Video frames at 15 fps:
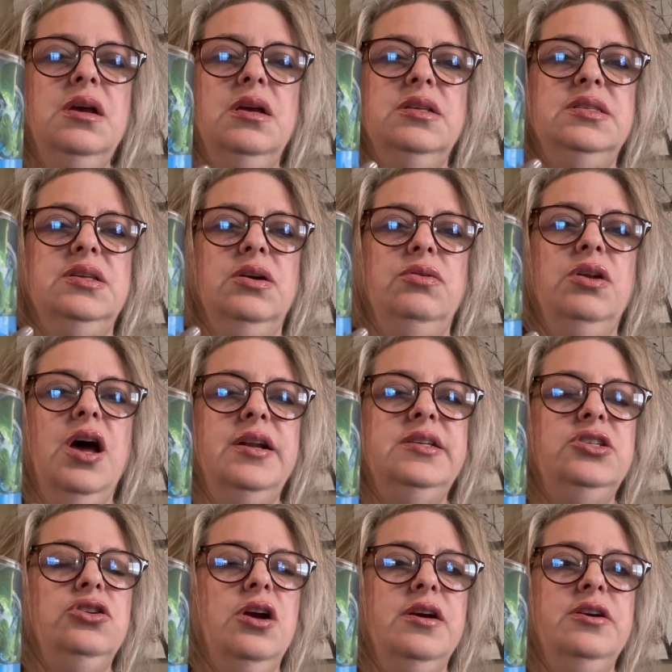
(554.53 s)
So not as
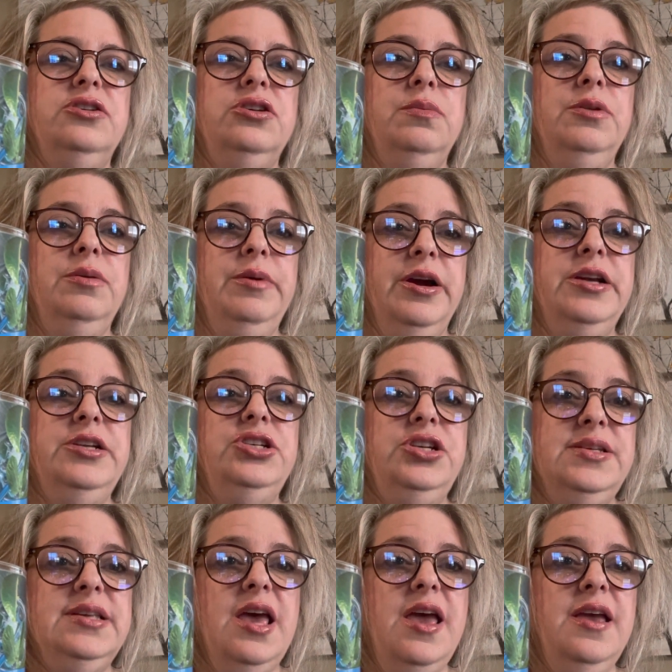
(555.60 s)
strong as your blueberry
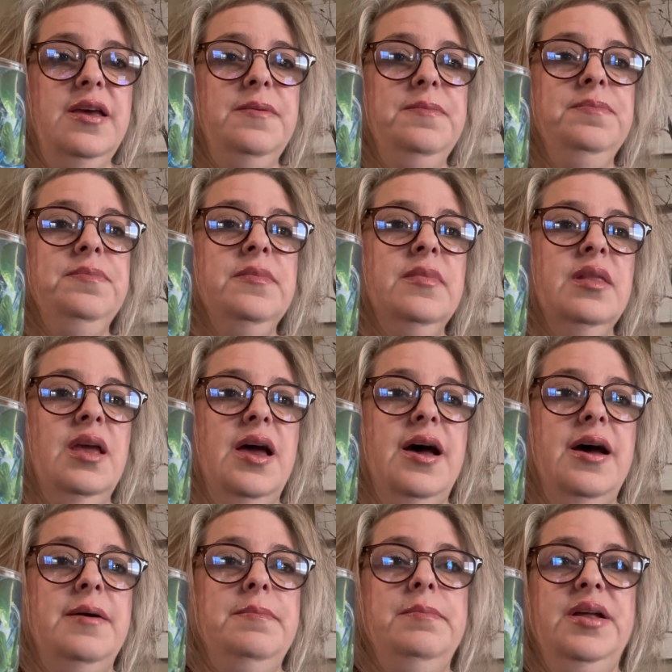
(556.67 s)
cheesecake,
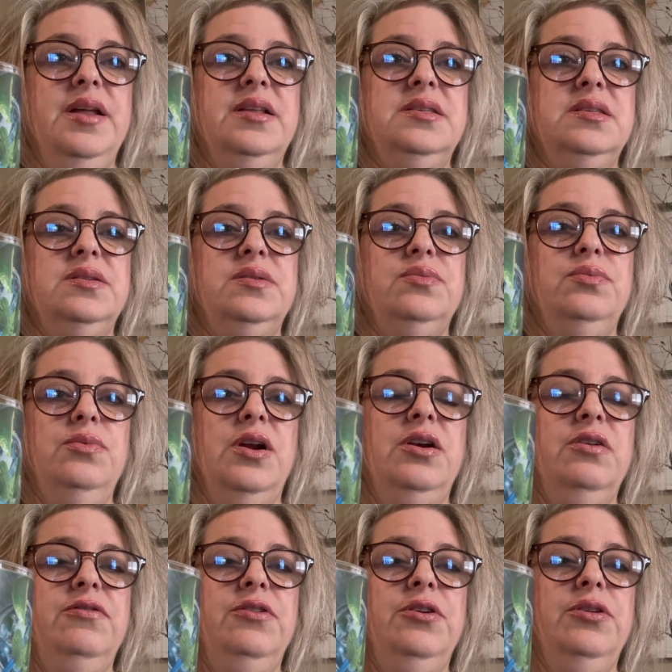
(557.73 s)
but it's
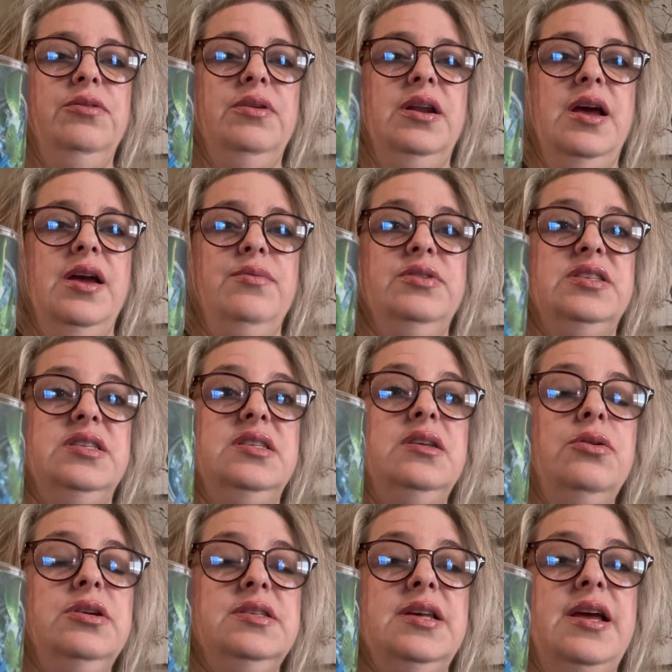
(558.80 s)
wonderful. And I was
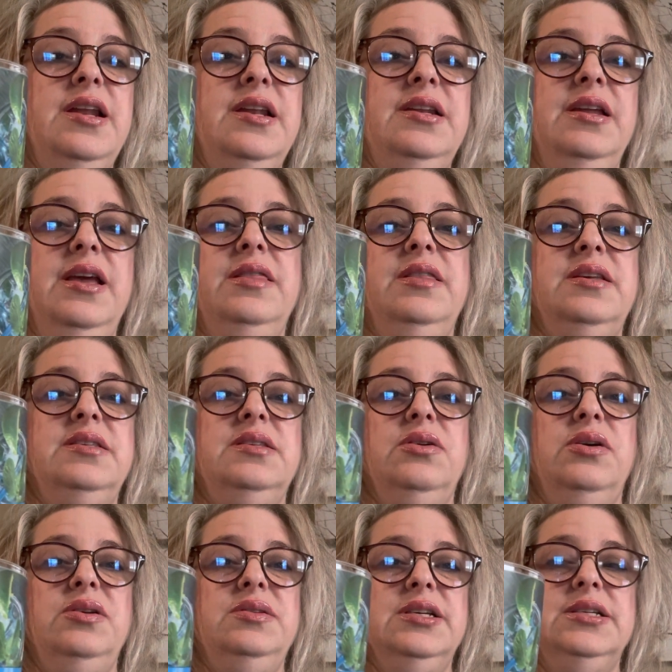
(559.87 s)
so excited to get this, so
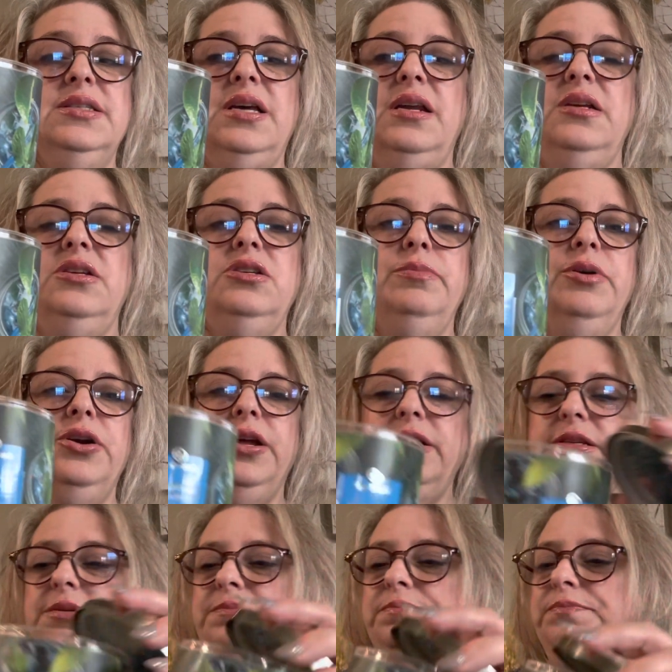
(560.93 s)
I was excited to burn
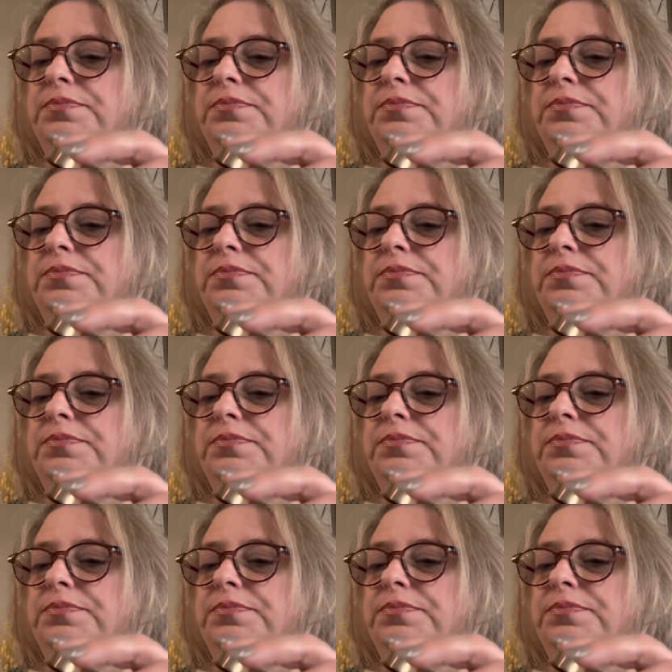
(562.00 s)
it.